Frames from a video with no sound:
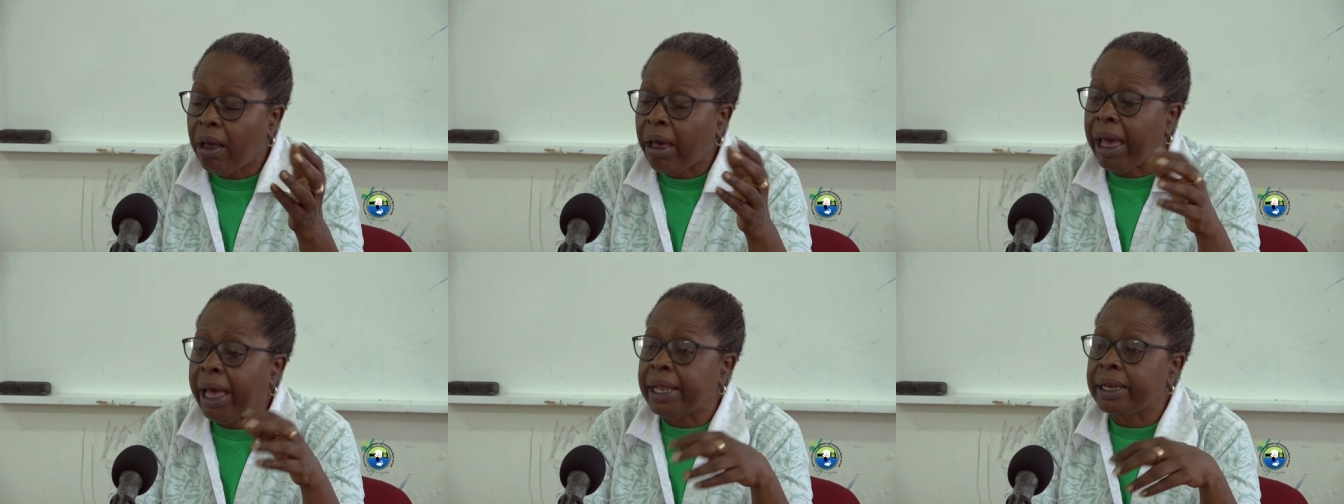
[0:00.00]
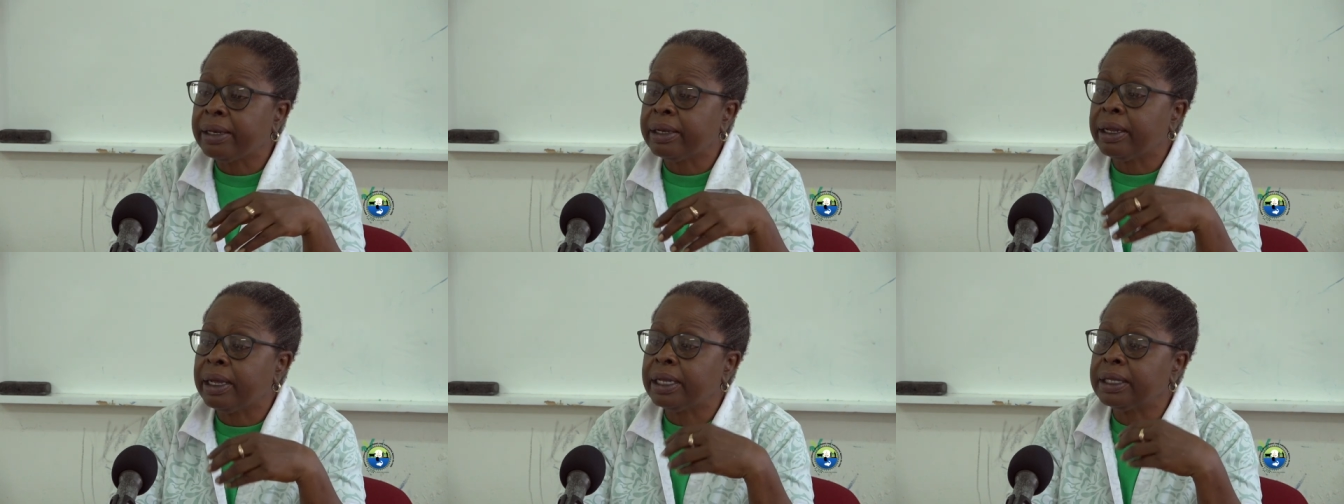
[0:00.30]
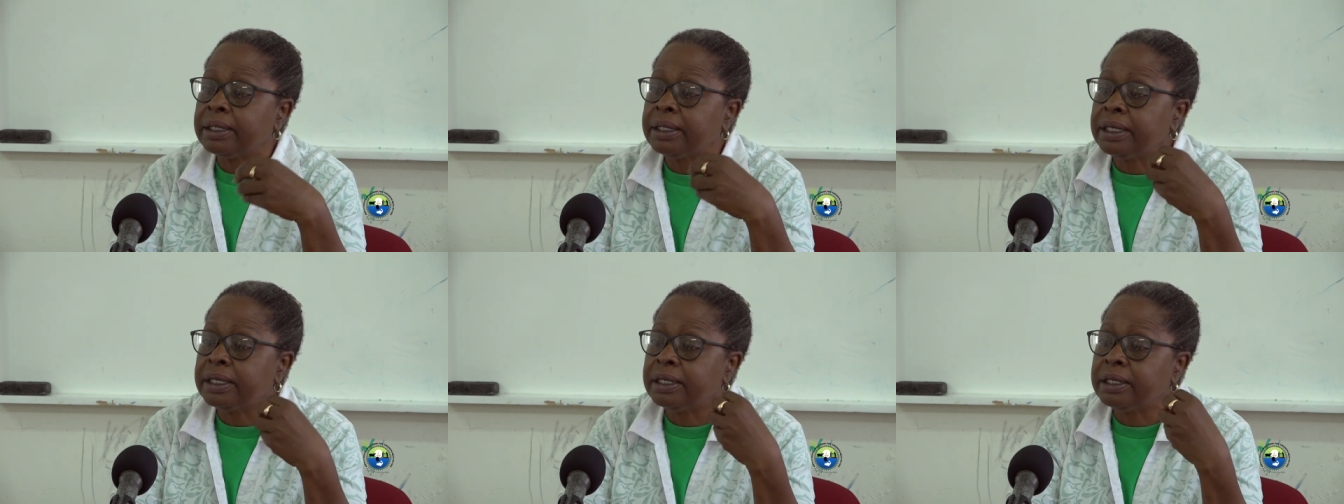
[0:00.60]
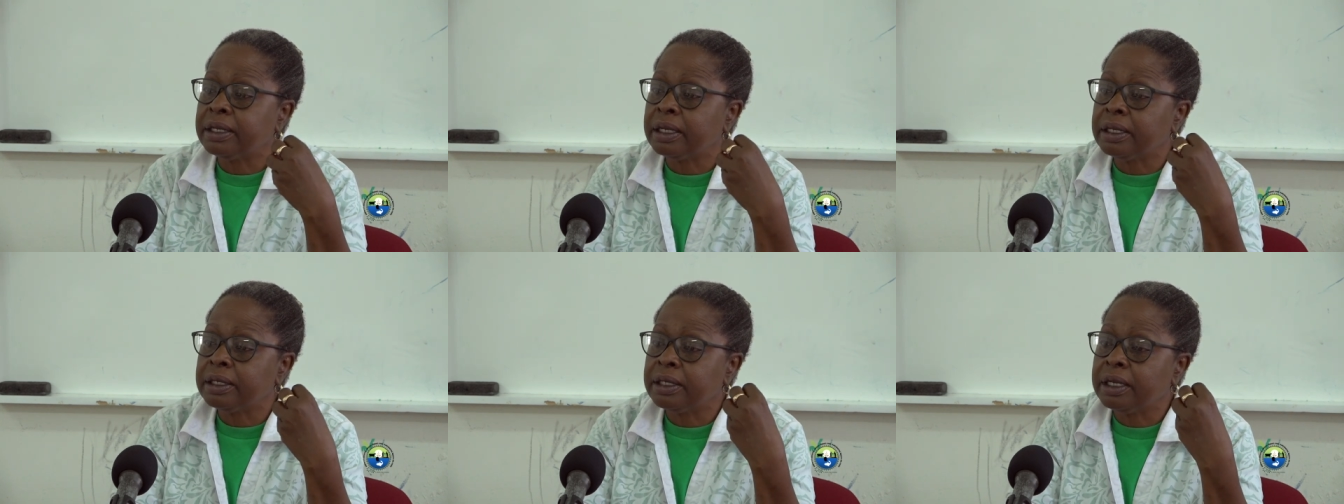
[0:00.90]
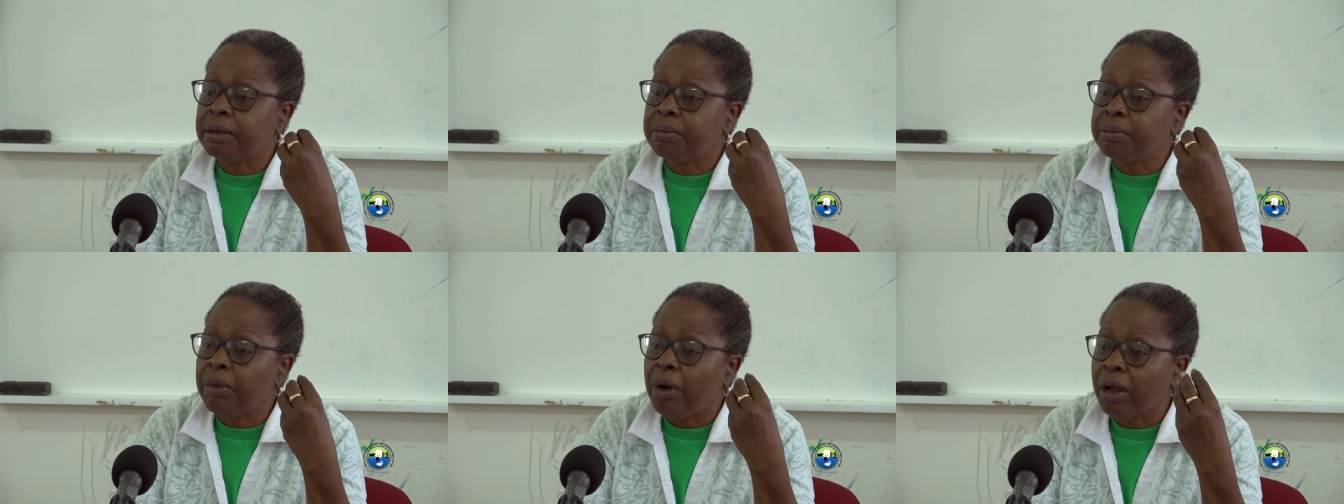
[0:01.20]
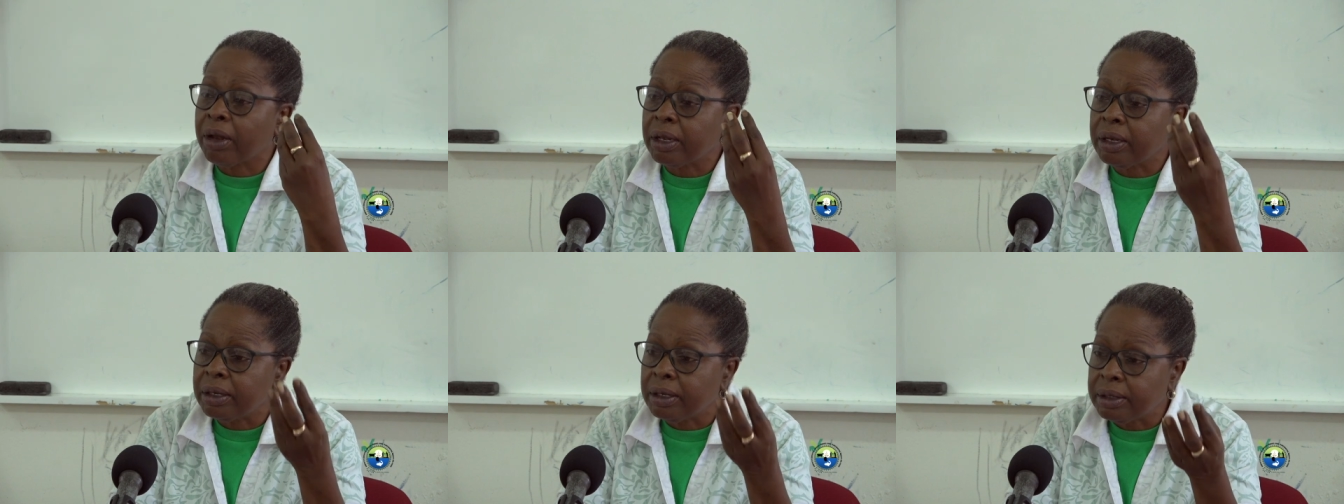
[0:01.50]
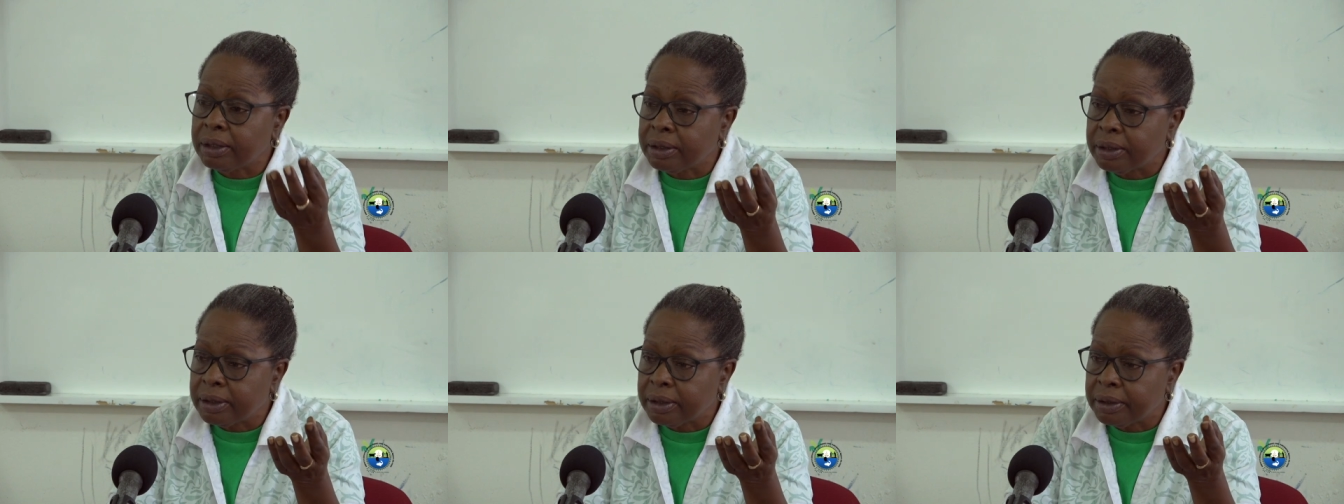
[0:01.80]
and assistance in
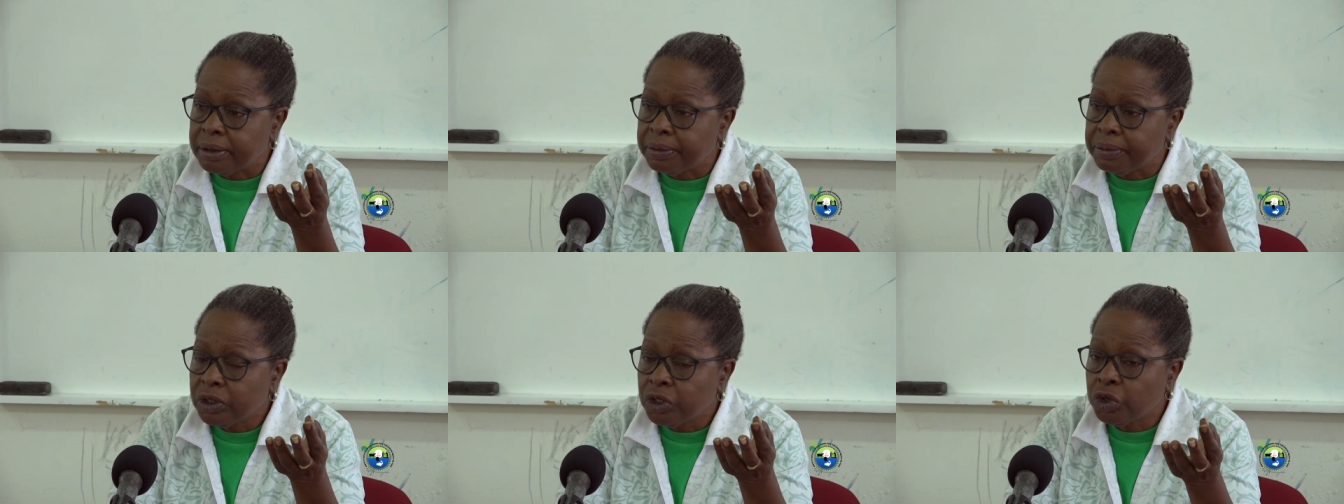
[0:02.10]
bottles.